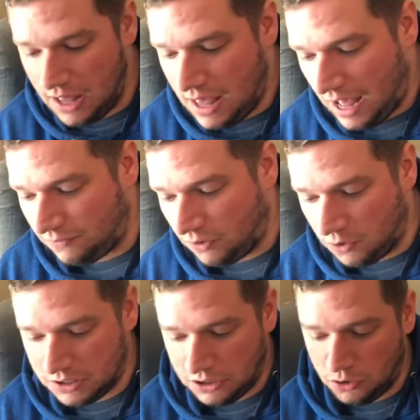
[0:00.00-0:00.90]
I've
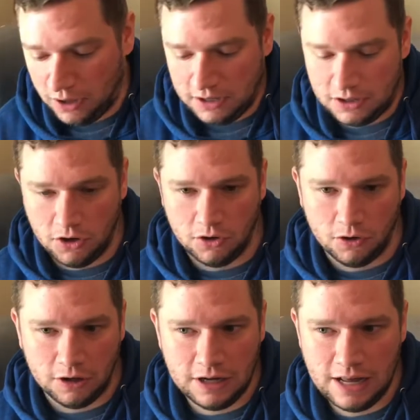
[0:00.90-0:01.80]
already created her
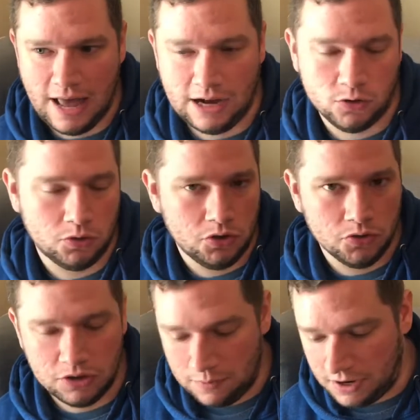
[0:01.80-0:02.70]
actual
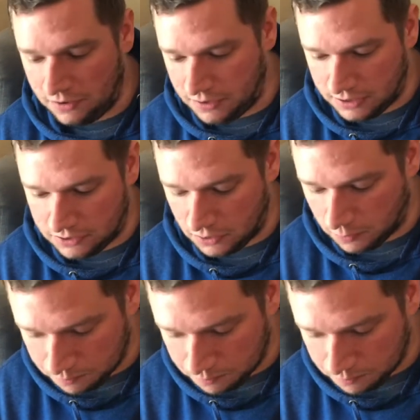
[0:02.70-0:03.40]
username and everything, so